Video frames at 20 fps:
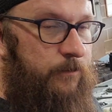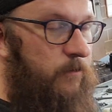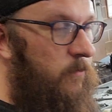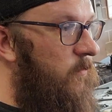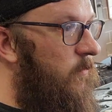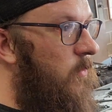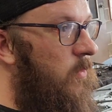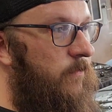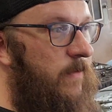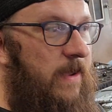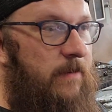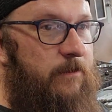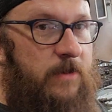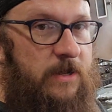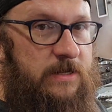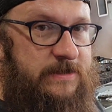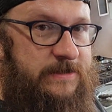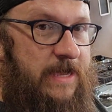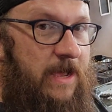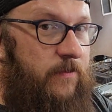4 or 5
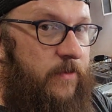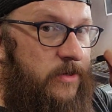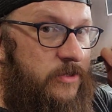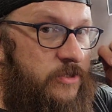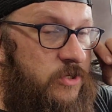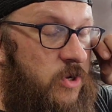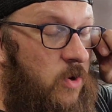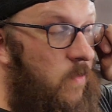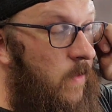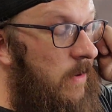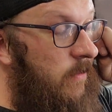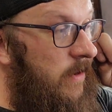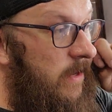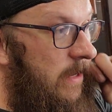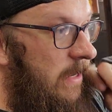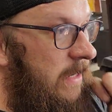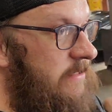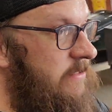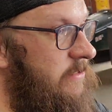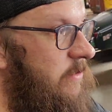months out. There's no way we can
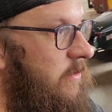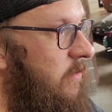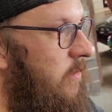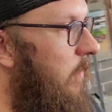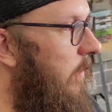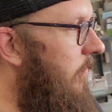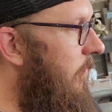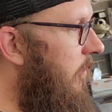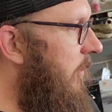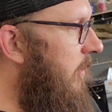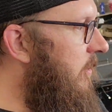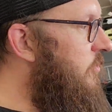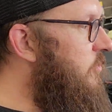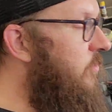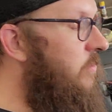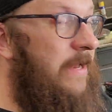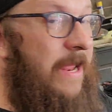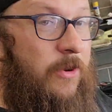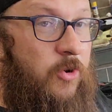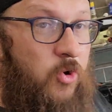get to you. No way we can get to
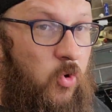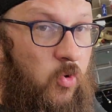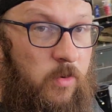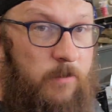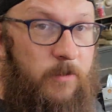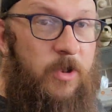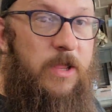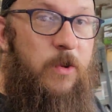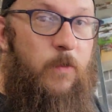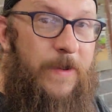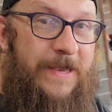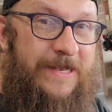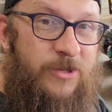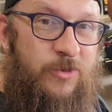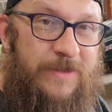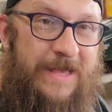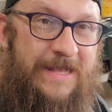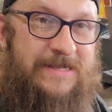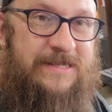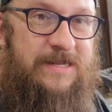you. Now, normally we
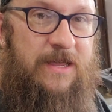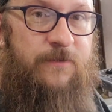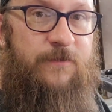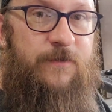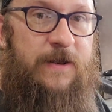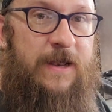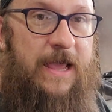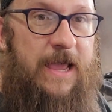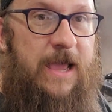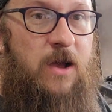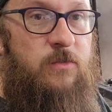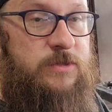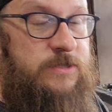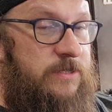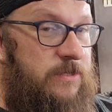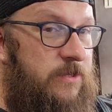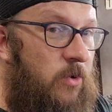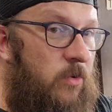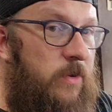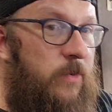do that stuff in-house.
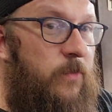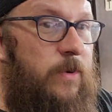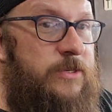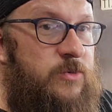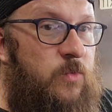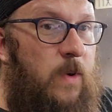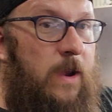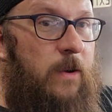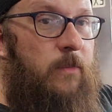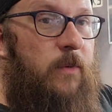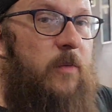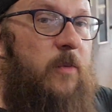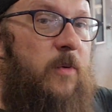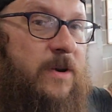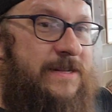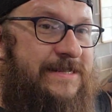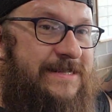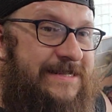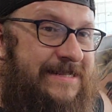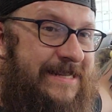And the only reason why we were
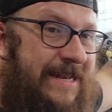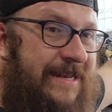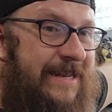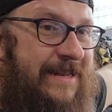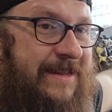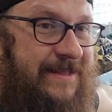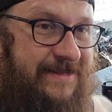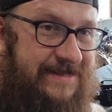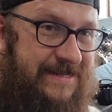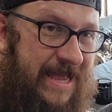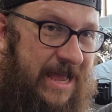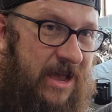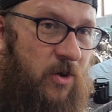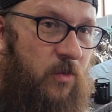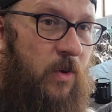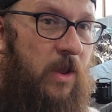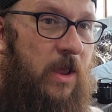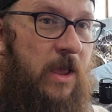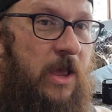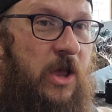going to send any of this
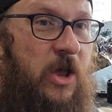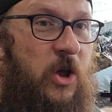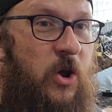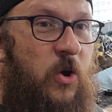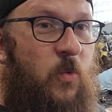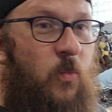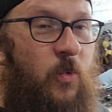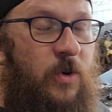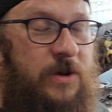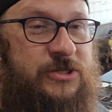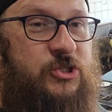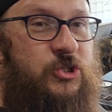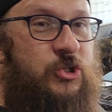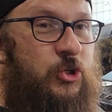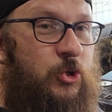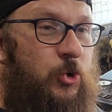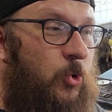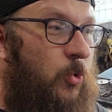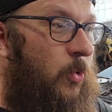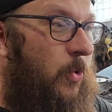out was
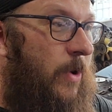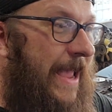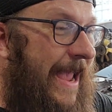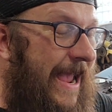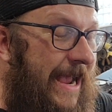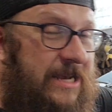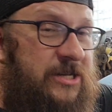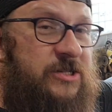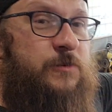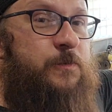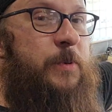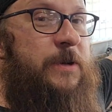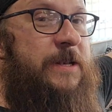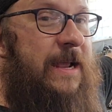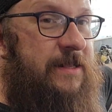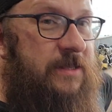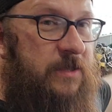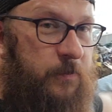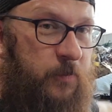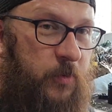to
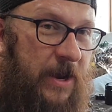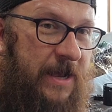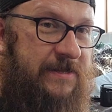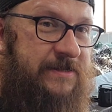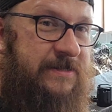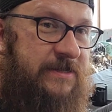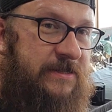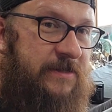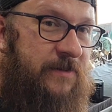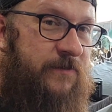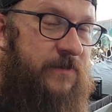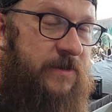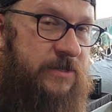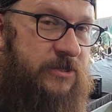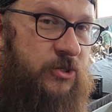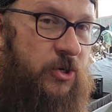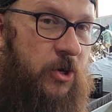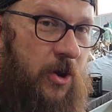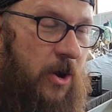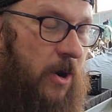expedite the process of this
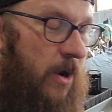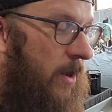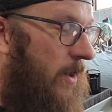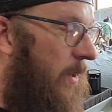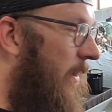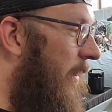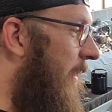car.